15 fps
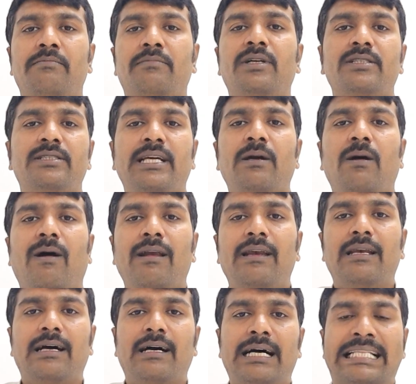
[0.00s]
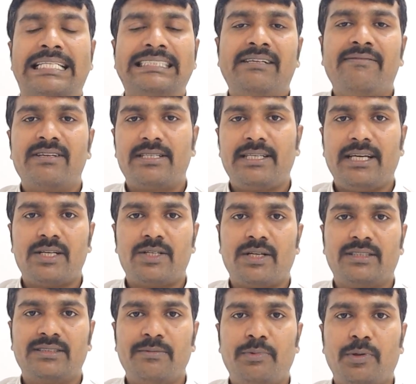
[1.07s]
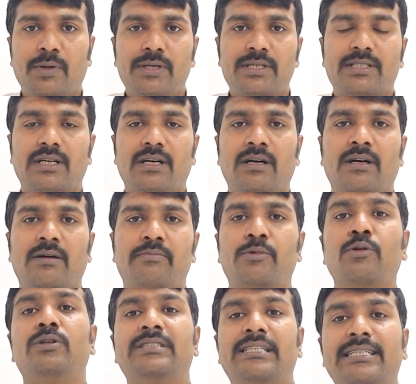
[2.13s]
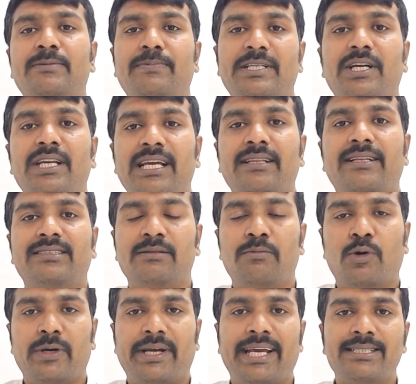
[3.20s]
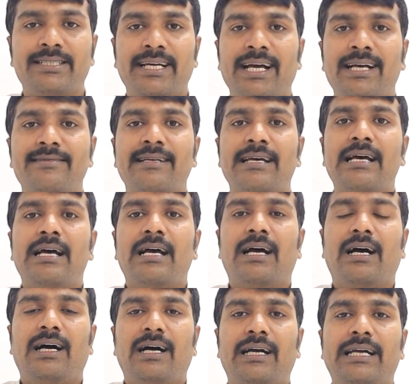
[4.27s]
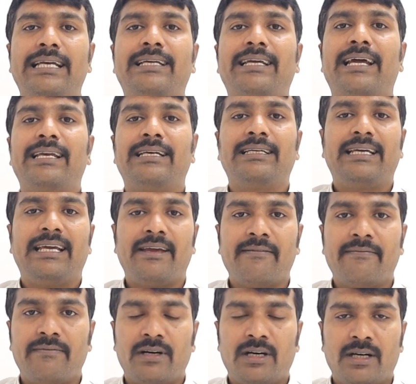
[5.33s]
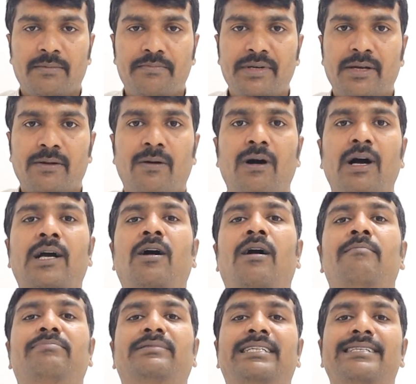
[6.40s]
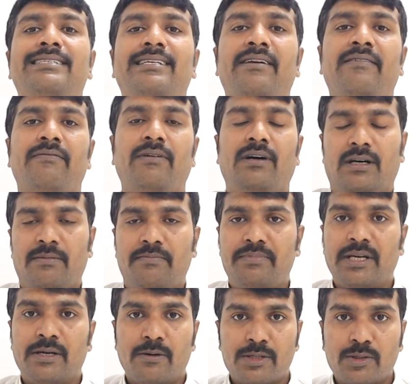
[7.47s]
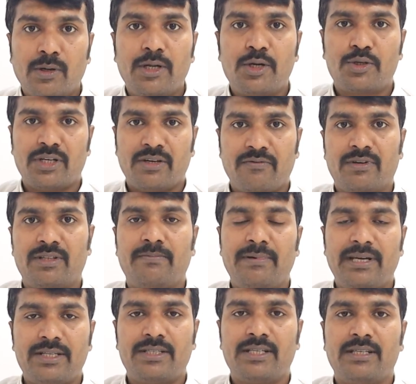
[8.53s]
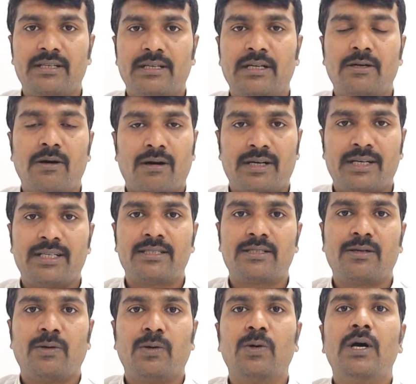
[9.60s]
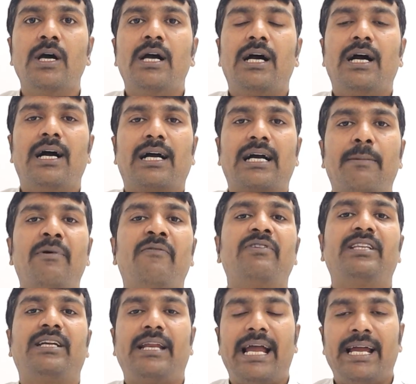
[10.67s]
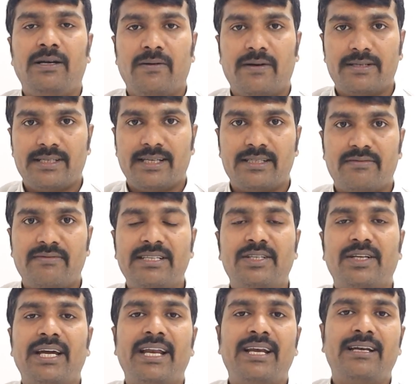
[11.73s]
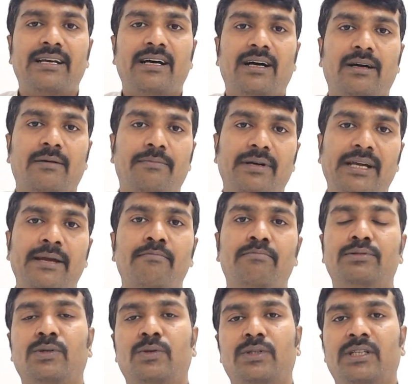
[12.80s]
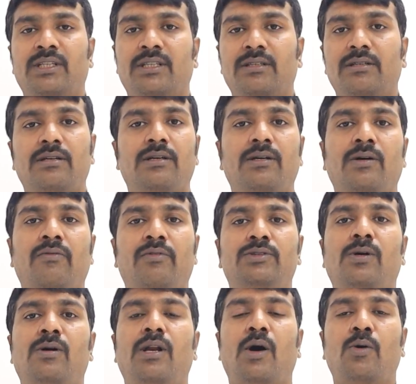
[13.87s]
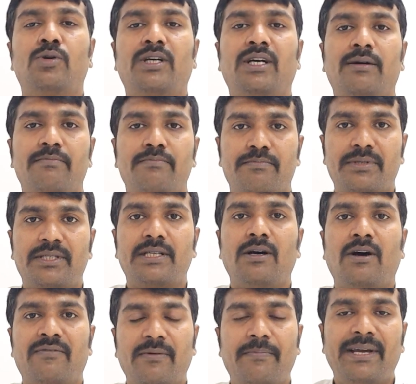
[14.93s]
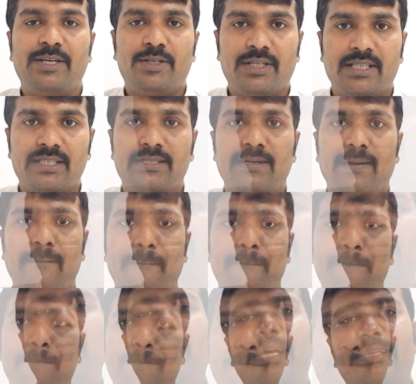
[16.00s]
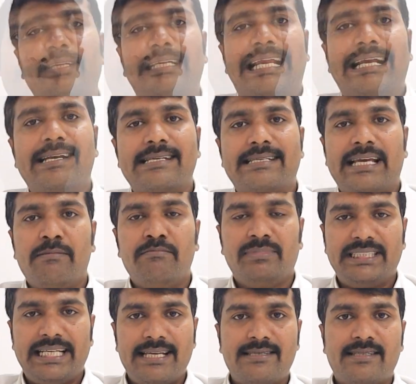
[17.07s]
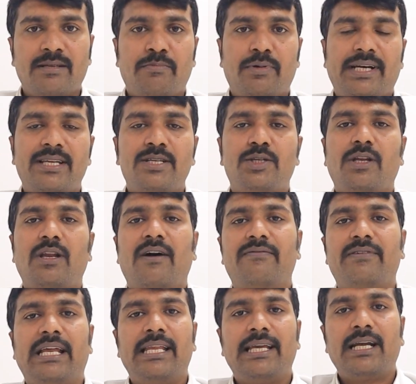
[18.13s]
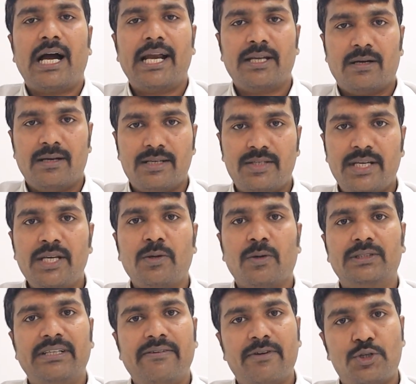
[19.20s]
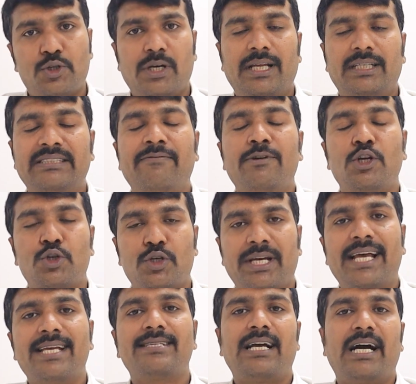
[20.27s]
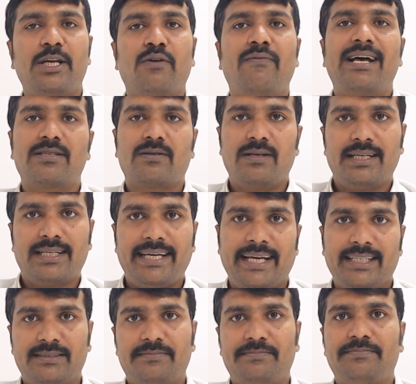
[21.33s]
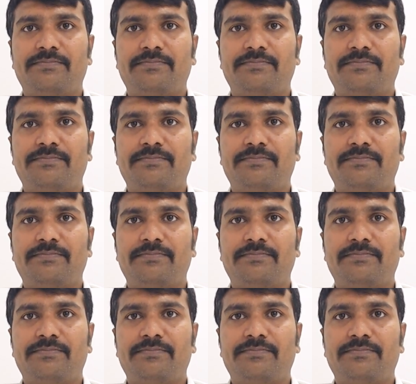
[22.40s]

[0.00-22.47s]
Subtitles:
merging all other investigation reports, especially in the remote areas, it can give a comprehensive solution for the patient or doctors to come up with a diagnosis which can improve the overall outcomes of the patients. Together, let us embrace the potential of telecardiology to revolutionize cardiovascular care.